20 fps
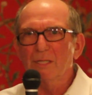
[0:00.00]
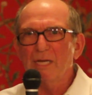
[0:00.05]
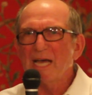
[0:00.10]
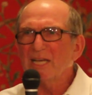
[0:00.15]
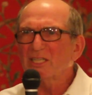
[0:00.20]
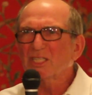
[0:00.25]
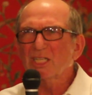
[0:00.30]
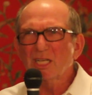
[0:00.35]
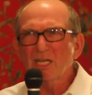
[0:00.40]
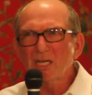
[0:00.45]

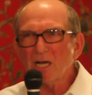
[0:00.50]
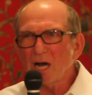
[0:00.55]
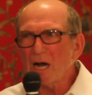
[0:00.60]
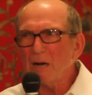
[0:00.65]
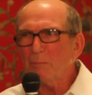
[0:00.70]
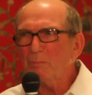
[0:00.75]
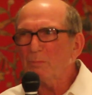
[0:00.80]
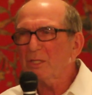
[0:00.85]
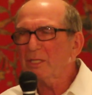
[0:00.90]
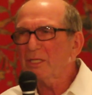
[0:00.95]
as
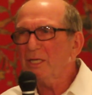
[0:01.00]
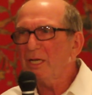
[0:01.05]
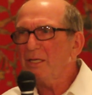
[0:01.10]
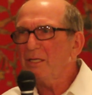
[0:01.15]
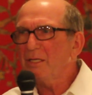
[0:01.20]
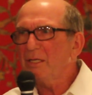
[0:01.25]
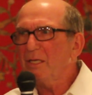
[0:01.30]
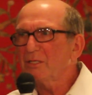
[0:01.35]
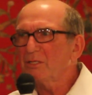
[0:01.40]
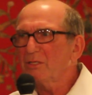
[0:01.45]

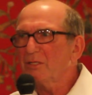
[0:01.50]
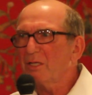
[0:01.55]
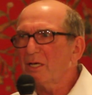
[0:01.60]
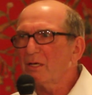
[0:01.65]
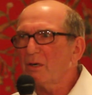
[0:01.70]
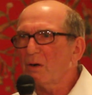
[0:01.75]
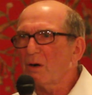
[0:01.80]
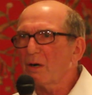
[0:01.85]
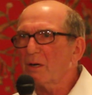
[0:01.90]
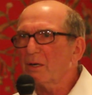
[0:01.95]
complicated as
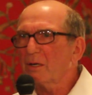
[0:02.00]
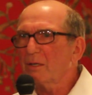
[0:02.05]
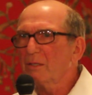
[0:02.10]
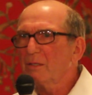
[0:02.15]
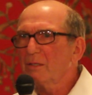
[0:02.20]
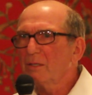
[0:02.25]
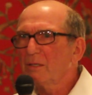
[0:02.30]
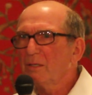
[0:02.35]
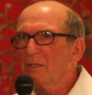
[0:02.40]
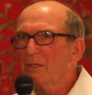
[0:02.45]
they
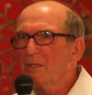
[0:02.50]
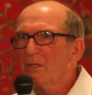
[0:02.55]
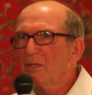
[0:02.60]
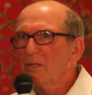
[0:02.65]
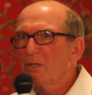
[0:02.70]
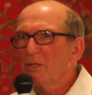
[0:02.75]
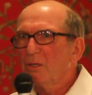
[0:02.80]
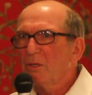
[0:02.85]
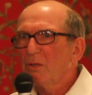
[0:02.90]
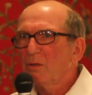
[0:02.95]

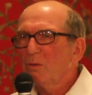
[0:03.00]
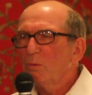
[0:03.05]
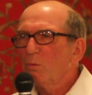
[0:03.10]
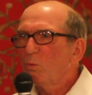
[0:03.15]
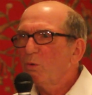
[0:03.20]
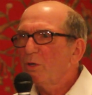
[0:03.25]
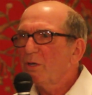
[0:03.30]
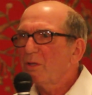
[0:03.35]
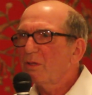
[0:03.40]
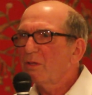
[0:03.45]

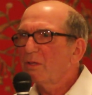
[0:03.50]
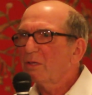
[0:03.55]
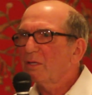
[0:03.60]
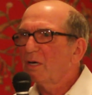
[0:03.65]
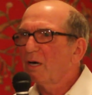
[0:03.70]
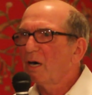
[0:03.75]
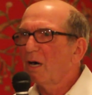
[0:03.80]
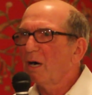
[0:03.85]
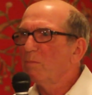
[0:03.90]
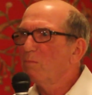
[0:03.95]
are, with
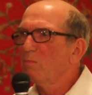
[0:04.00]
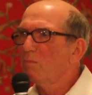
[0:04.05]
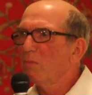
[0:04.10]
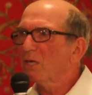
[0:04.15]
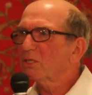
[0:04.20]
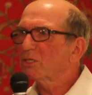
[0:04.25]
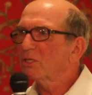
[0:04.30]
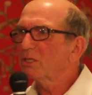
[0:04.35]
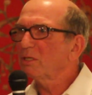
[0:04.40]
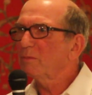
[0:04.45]
a
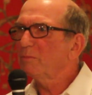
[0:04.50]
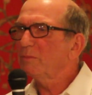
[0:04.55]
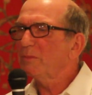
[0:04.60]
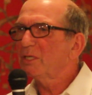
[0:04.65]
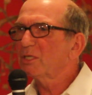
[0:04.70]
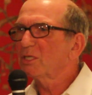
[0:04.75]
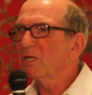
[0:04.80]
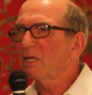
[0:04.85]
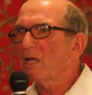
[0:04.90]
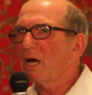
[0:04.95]
Muslim
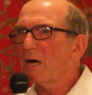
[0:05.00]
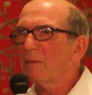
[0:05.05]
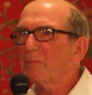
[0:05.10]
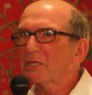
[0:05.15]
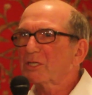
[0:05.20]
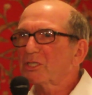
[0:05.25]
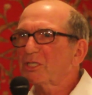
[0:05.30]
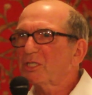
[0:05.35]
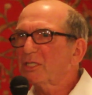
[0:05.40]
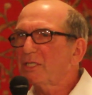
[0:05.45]

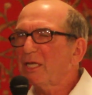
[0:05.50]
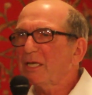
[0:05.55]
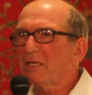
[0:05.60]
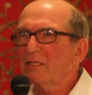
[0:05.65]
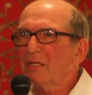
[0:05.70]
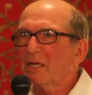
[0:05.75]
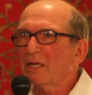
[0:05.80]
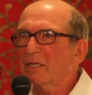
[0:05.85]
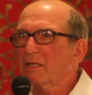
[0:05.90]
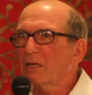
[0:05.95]
Islamic
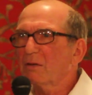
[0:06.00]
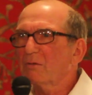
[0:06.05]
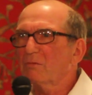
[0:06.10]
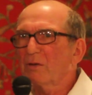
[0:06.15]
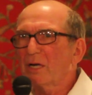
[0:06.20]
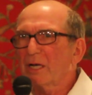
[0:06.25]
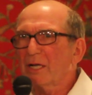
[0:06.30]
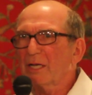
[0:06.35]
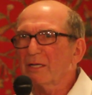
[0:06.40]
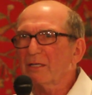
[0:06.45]
state like
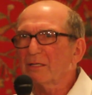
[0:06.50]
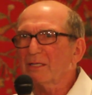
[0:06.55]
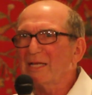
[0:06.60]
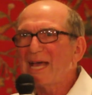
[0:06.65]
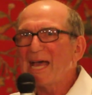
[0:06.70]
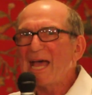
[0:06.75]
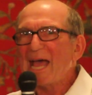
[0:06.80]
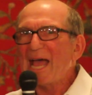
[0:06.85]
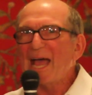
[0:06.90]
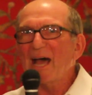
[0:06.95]
Iran
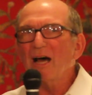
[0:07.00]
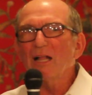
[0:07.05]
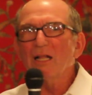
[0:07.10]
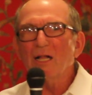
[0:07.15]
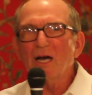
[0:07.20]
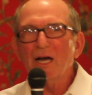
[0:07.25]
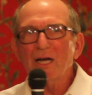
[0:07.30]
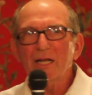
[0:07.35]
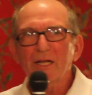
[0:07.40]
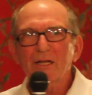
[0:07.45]

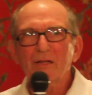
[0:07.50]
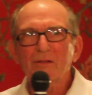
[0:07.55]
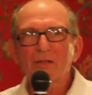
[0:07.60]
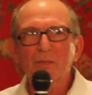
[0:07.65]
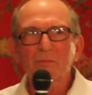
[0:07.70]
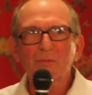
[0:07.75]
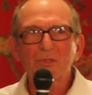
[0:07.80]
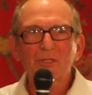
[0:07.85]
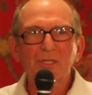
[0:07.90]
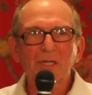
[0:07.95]
allying
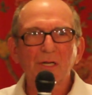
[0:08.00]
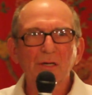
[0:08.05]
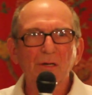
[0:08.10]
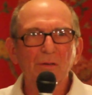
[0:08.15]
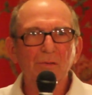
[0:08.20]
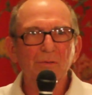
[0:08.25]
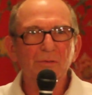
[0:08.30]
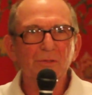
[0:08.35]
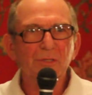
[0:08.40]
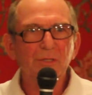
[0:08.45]

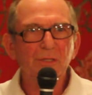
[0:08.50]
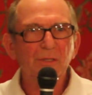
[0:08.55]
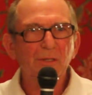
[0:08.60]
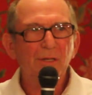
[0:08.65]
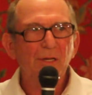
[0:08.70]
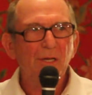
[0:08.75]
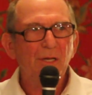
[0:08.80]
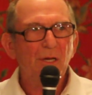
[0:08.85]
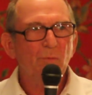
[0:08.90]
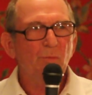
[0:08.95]
themselves
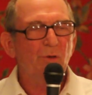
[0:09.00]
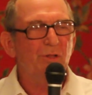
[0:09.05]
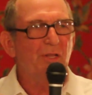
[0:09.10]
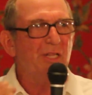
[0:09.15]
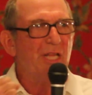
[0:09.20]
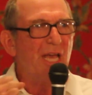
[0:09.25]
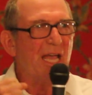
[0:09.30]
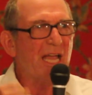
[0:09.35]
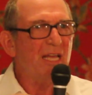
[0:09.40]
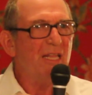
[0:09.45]
with
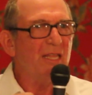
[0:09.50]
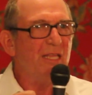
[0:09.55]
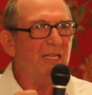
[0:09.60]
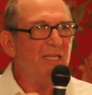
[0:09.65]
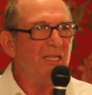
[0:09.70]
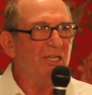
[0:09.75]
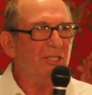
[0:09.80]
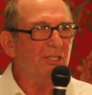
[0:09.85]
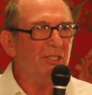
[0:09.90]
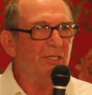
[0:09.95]
an
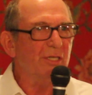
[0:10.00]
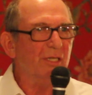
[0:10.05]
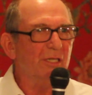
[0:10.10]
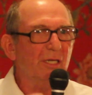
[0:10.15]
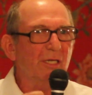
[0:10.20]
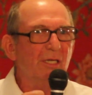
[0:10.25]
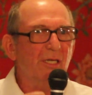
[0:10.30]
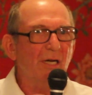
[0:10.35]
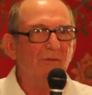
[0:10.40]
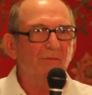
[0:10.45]

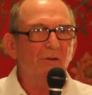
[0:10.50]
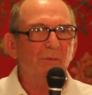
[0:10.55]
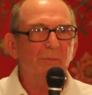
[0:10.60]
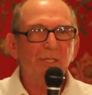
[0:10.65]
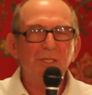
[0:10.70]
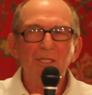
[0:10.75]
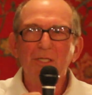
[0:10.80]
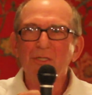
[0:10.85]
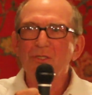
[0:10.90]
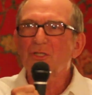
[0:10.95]
atheistic
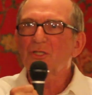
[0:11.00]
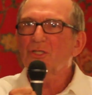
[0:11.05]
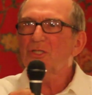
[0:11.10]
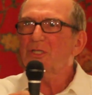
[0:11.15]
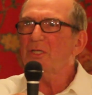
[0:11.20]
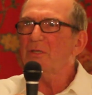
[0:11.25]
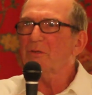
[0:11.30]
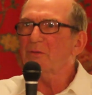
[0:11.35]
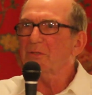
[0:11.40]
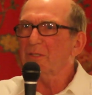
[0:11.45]
government in
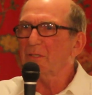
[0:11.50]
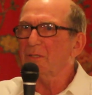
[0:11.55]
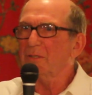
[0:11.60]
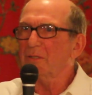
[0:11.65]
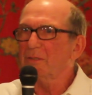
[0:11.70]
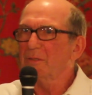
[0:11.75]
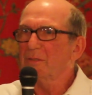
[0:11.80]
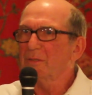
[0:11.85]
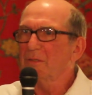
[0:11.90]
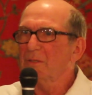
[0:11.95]
Syria
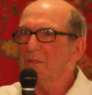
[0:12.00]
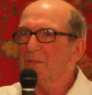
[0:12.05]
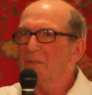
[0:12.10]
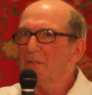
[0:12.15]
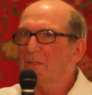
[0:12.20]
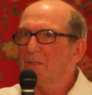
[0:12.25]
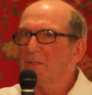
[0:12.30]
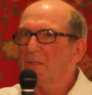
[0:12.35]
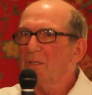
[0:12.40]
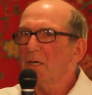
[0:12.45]

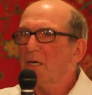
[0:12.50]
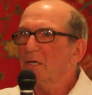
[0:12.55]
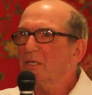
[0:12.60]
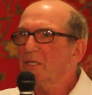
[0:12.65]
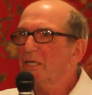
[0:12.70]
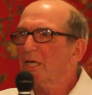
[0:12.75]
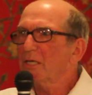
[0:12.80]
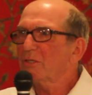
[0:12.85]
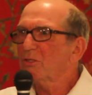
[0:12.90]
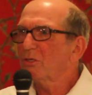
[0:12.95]

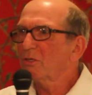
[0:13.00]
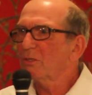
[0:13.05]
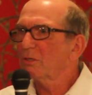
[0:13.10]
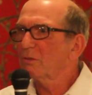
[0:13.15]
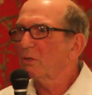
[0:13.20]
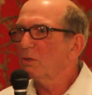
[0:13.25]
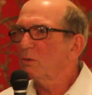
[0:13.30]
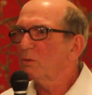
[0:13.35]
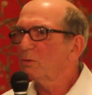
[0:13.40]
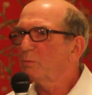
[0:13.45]
against
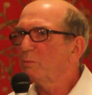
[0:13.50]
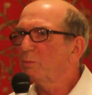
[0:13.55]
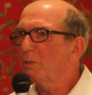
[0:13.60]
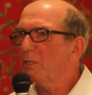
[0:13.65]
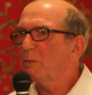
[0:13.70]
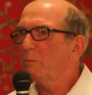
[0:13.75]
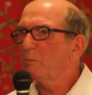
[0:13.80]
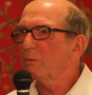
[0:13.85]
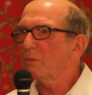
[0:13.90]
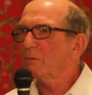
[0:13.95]
their own
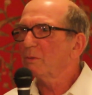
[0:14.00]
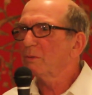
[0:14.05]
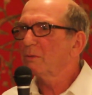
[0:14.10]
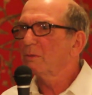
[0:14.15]
people?